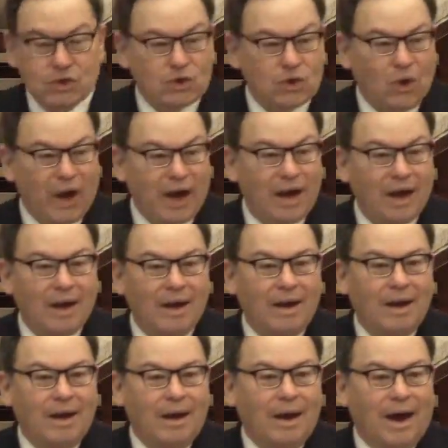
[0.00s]
so
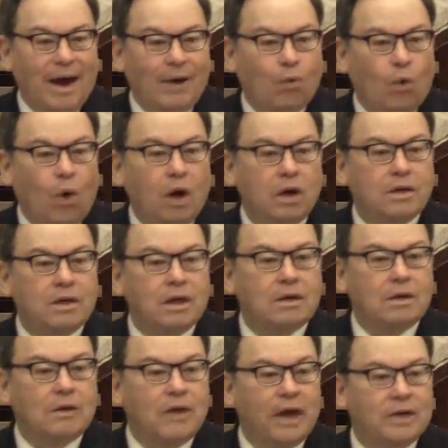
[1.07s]
I walked
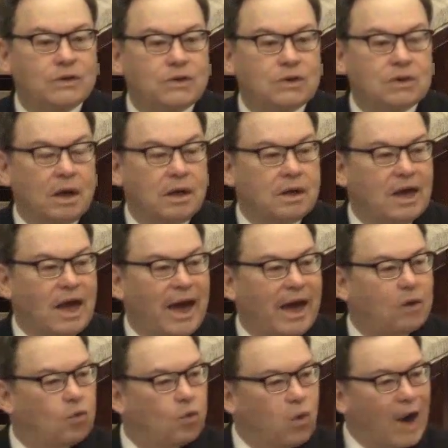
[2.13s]
into that study
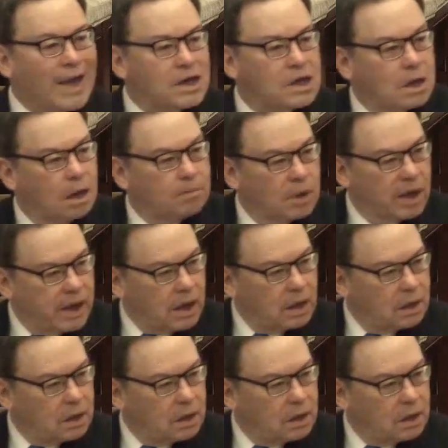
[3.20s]
and randomly,